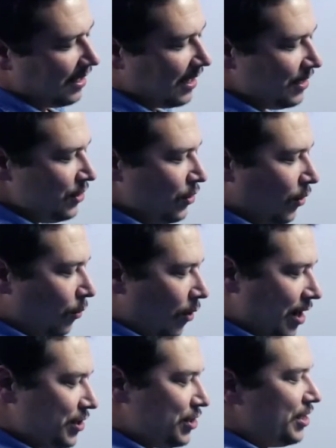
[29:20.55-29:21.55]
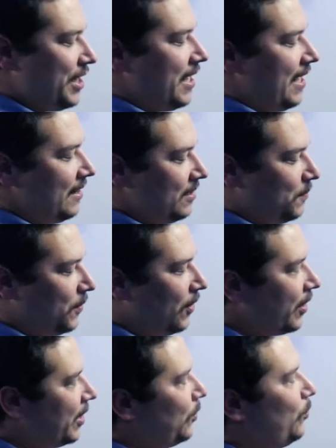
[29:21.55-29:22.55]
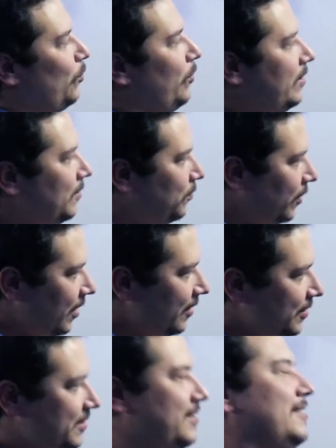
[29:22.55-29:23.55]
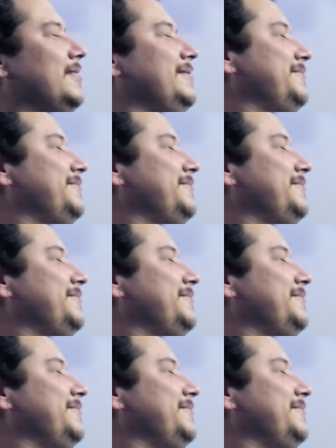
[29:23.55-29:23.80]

and you're watching In the Pocket with the Brothers.